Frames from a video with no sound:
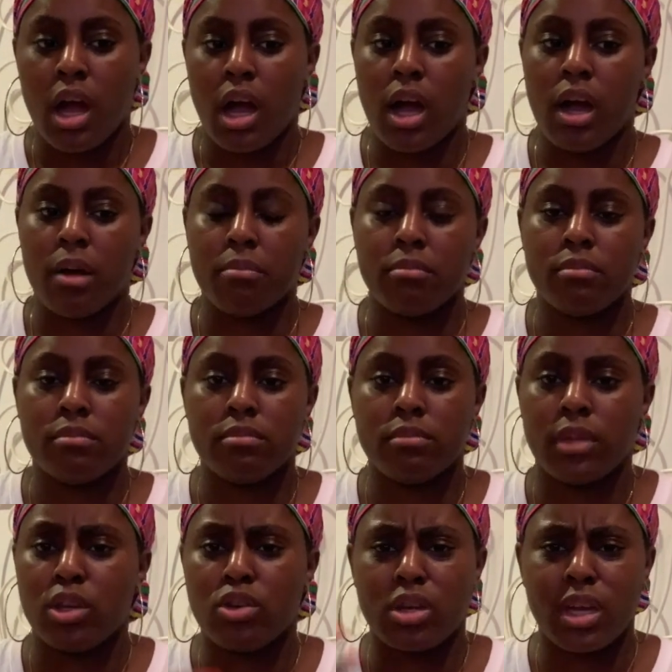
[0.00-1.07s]

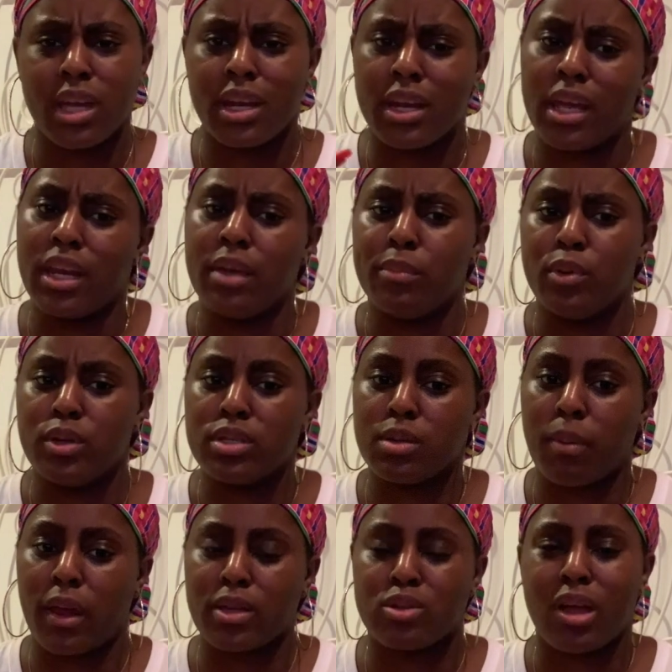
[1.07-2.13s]
that you can get in any beauty
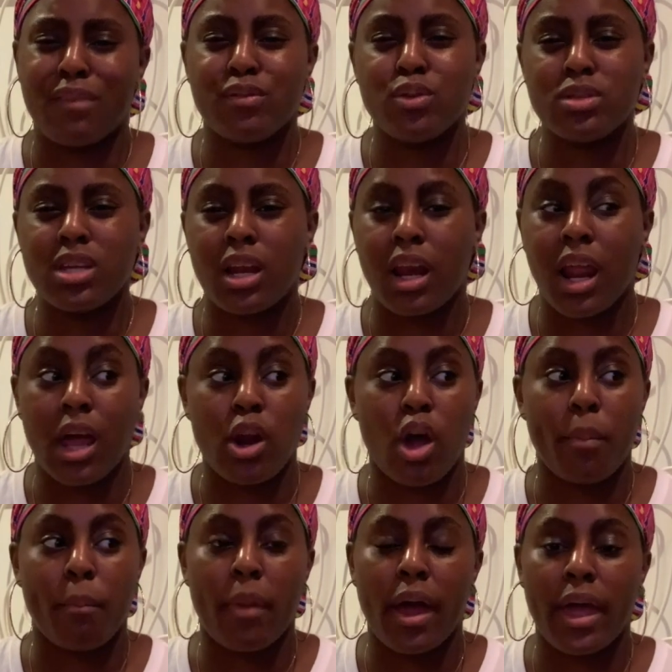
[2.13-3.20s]
supply store. I've used it a lot
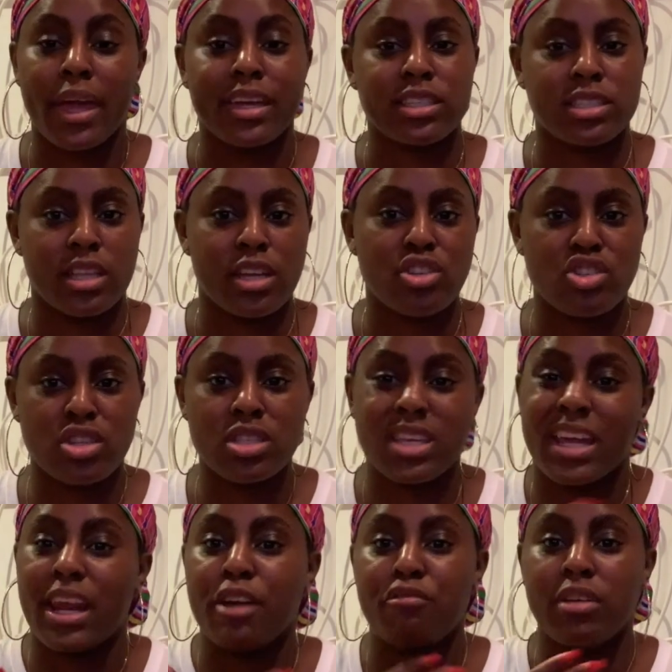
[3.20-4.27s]
on my extensions
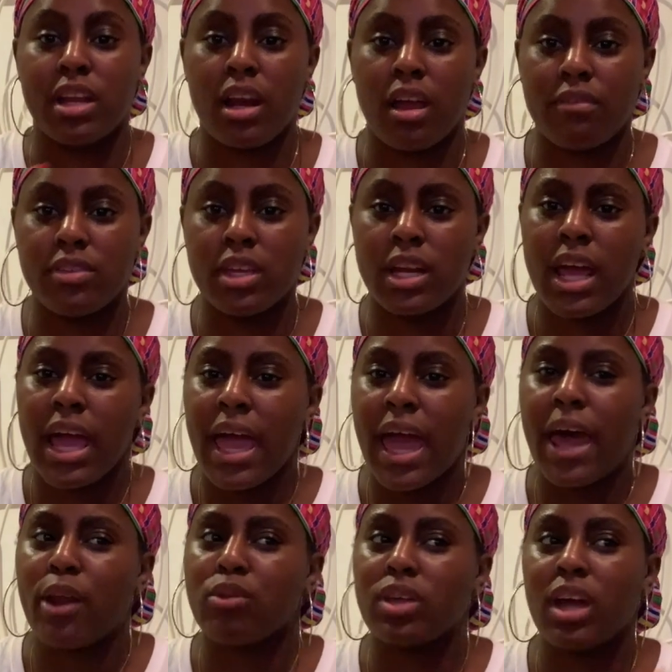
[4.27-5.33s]
and I really loved it.
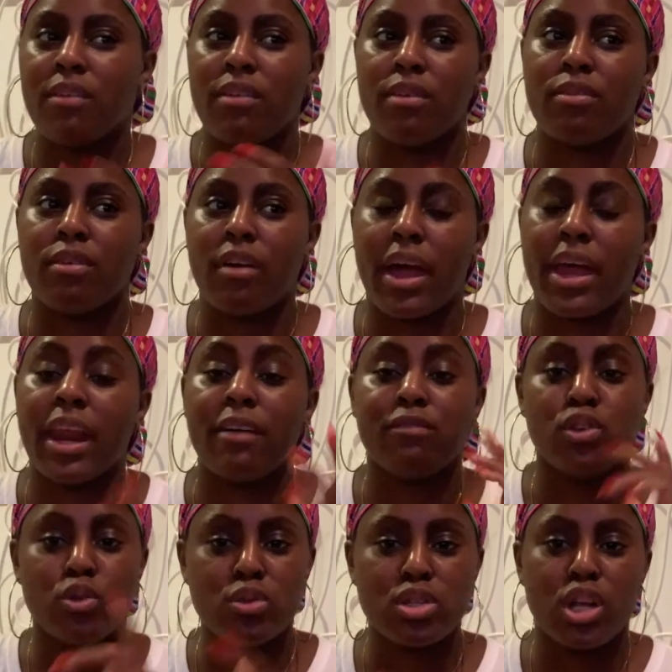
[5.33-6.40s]
I've
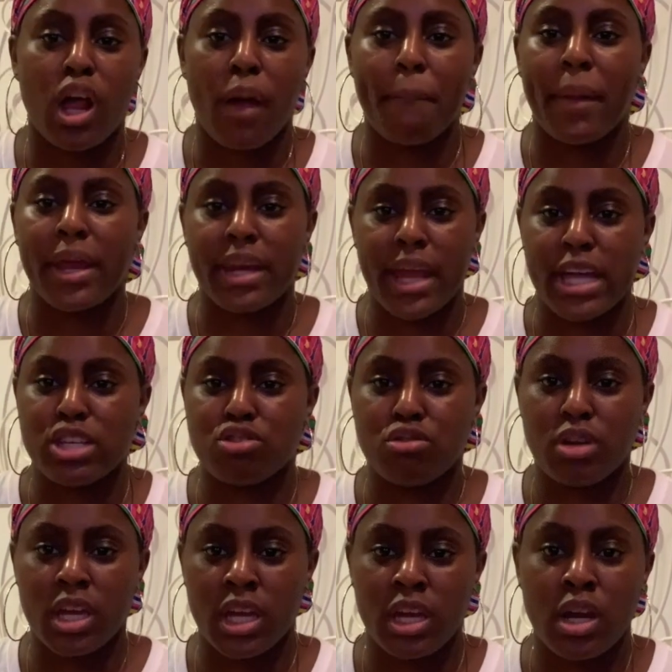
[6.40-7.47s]
used it on my natural
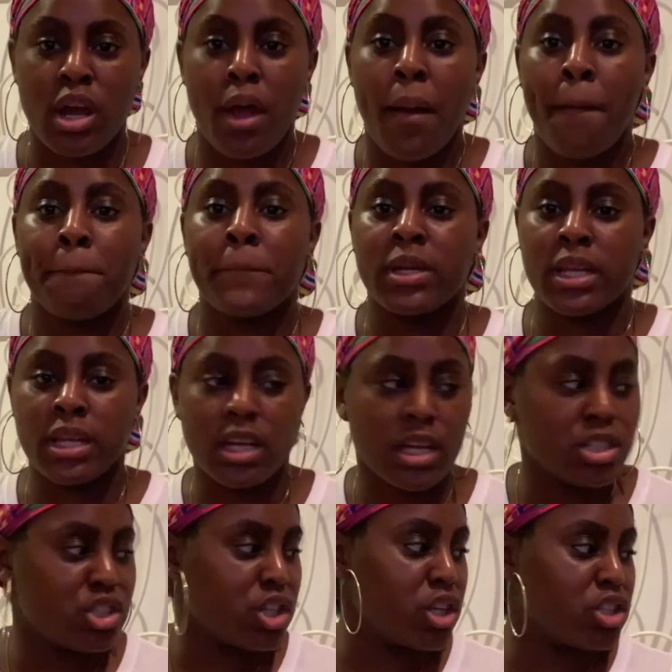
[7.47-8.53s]
hair, but in
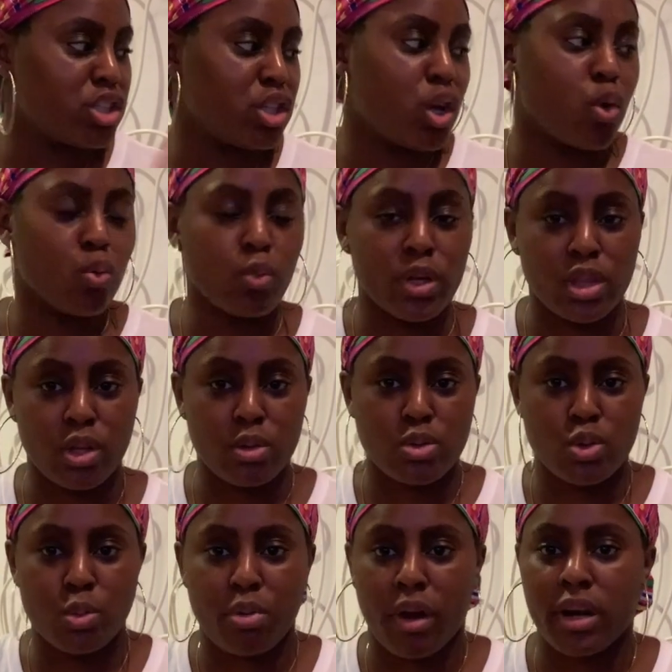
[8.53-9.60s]
conjunction with those
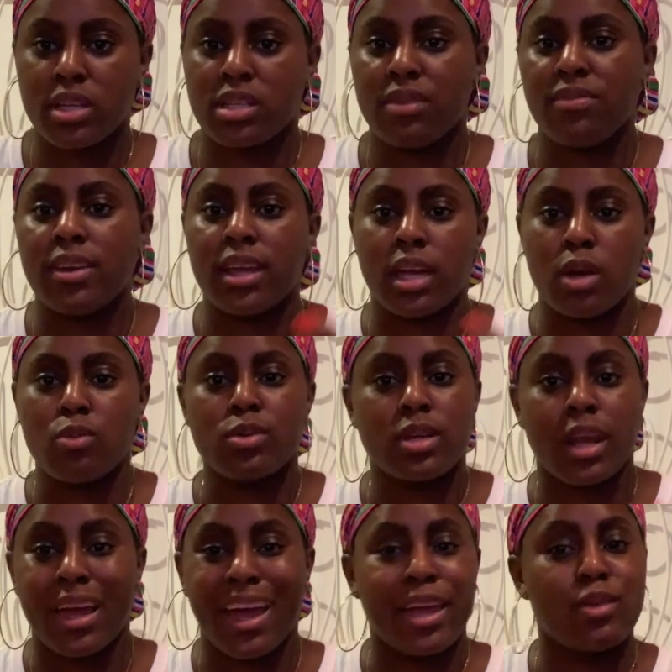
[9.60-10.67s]
two products, I feel like
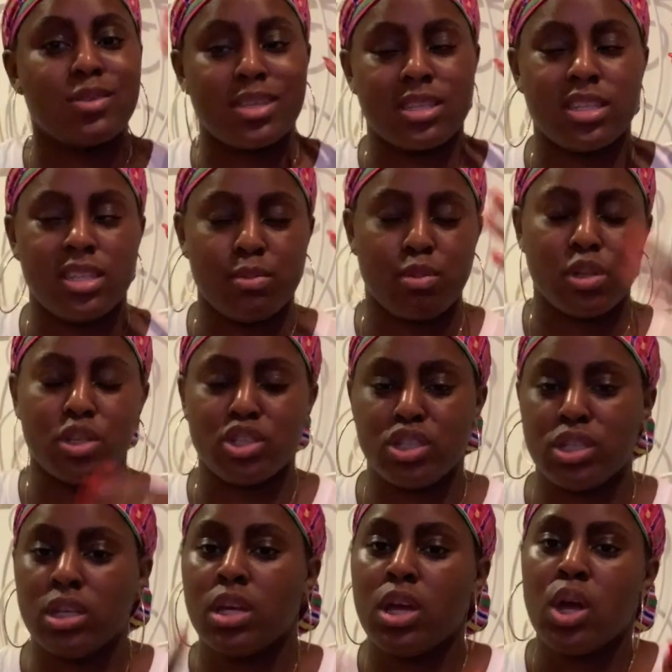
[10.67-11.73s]
I use it to deep
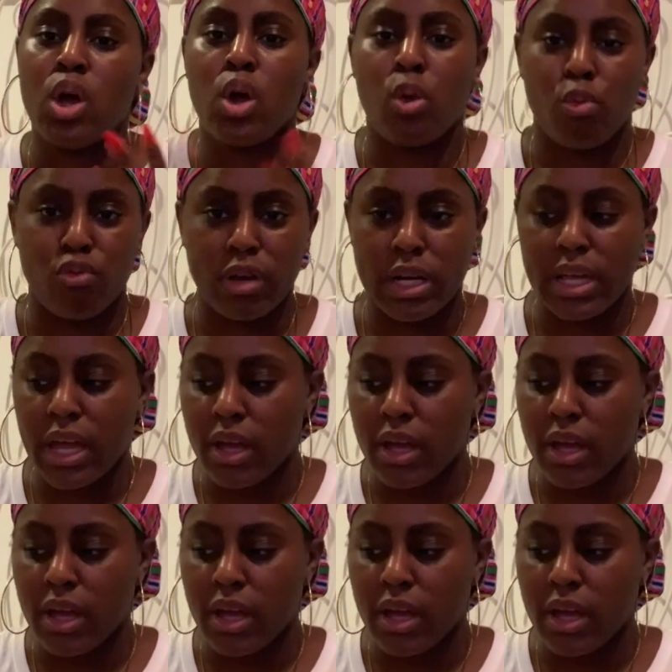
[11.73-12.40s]
condition, really